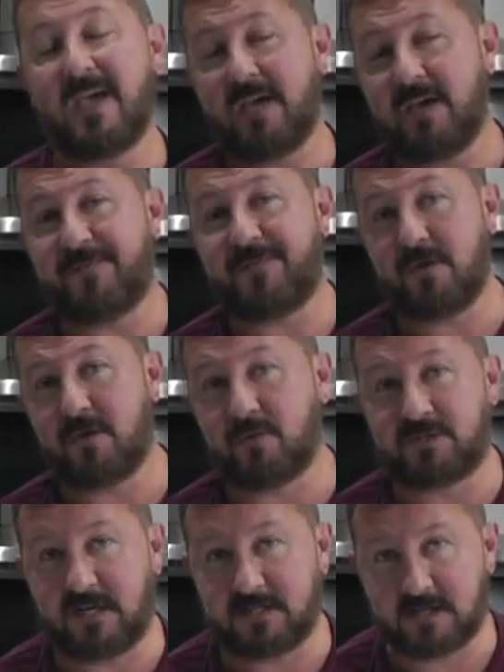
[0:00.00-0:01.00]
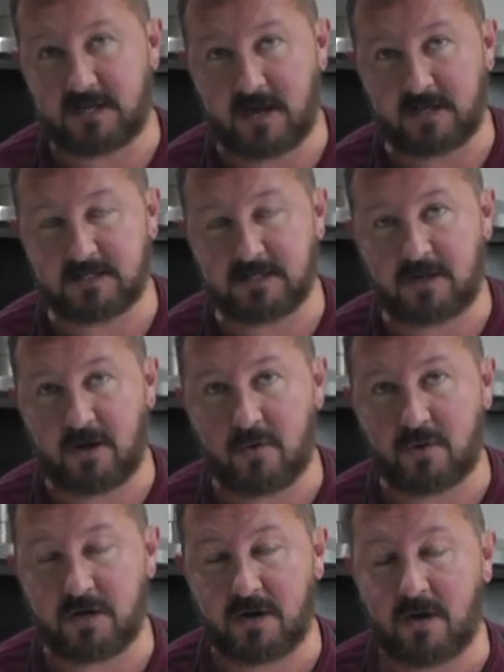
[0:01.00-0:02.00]
If you use desiccated
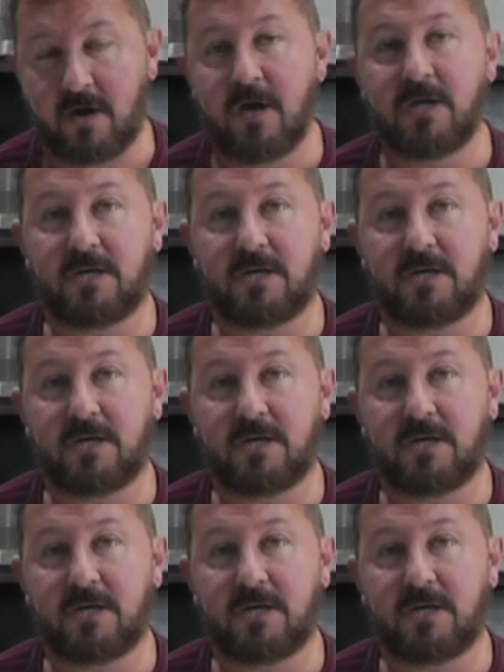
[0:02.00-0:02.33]
coconut,